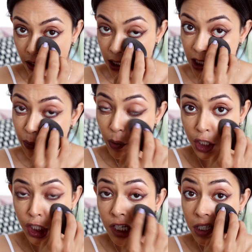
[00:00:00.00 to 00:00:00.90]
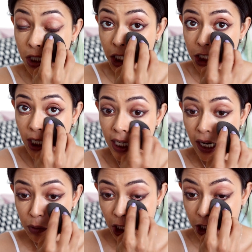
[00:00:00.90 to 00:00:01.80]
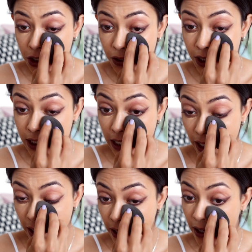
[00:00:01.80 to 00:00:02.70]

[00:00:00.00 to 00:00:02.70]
This sponge is such a game changer, honestly.